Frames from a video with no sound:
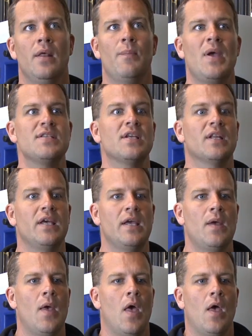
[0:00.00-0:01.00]

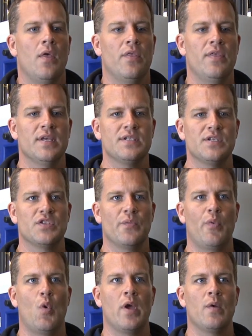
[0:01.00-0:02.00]
basically, this is the
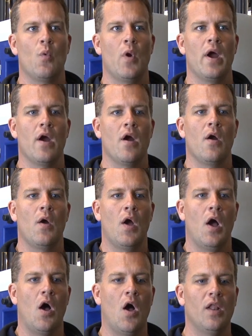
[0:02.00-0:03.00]
point where
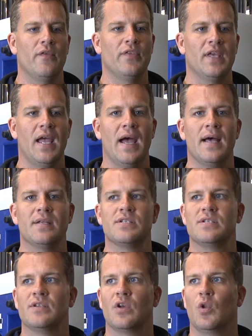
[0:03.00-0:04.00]
all of the
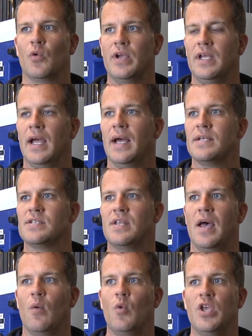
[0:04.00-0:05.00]
gas, the chlorine gas
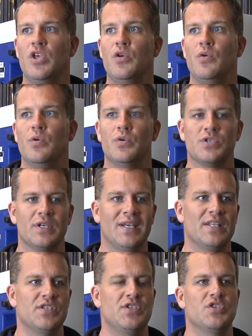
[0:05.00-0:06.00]
that we use,
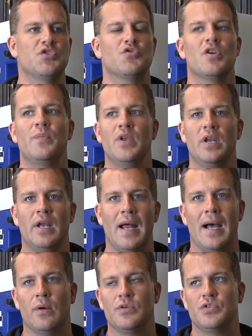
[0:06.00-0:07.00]
gets distributed
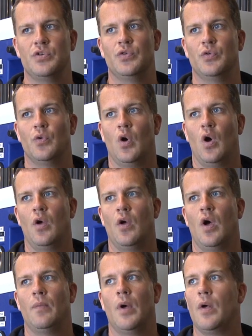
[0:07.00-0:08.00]
out to
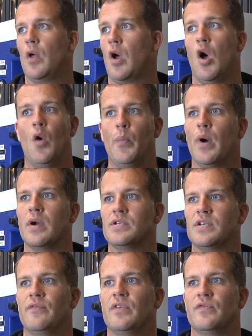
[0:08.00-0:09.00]
all
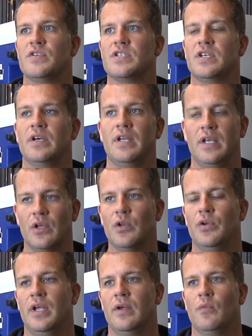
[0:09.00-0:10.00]
parts of the facility,
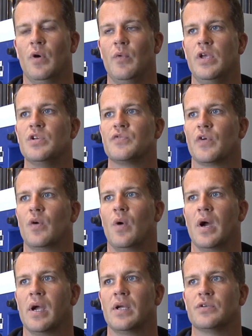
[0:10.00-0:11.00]
including what we use for
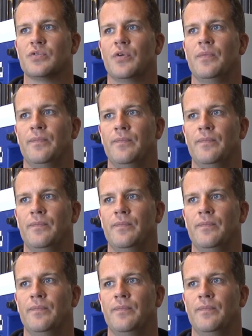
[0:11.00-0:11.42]
quagga control.